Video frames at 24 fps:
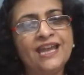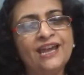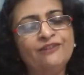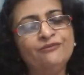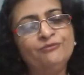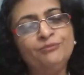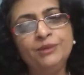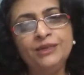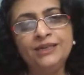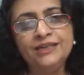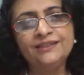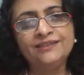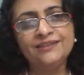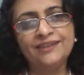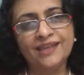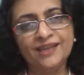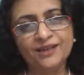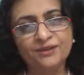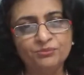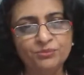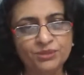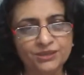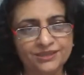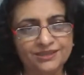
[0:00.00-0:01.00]
have built their
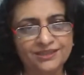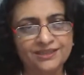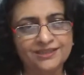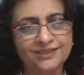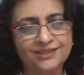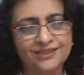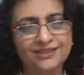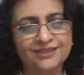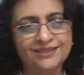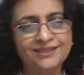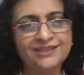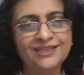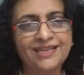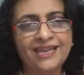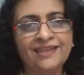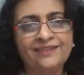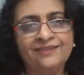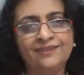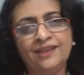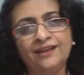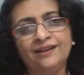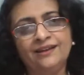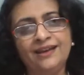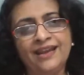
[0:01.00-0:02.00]
businesses and
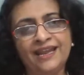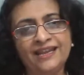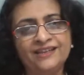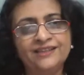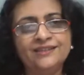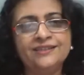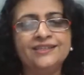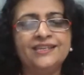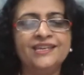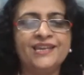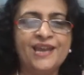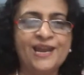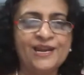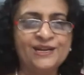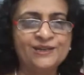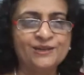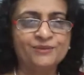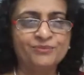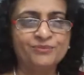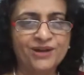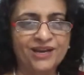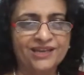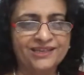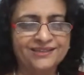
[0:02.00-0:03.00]
their legacy
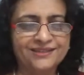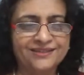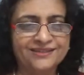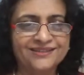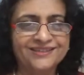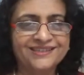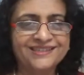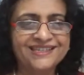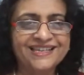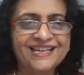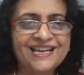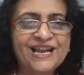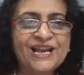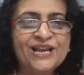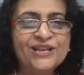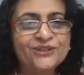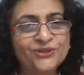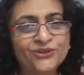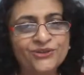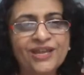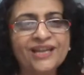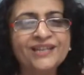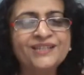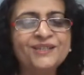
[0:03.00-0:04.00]
enterprise.
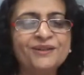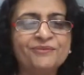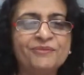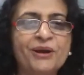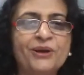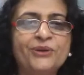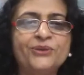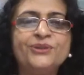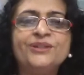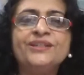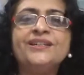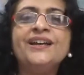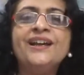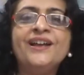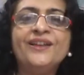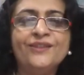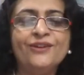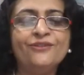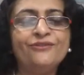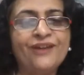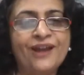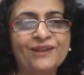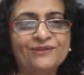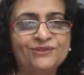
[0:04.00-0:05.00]
So that's about
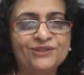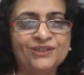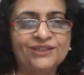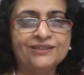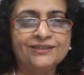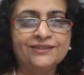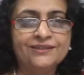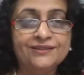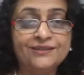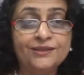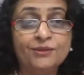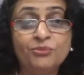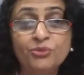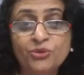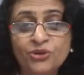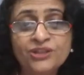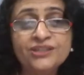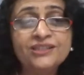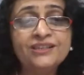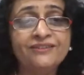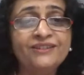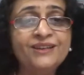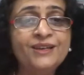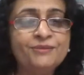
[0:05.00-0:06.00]
the five G's. The book
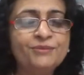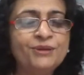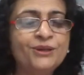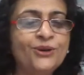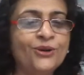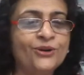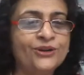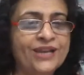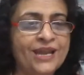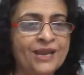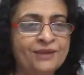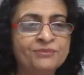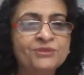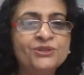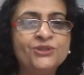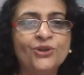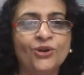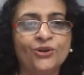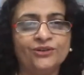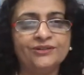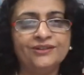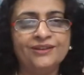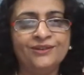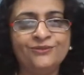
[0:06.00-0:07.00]
is available on
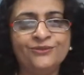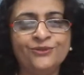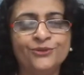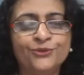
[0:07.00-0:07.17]
Amazon if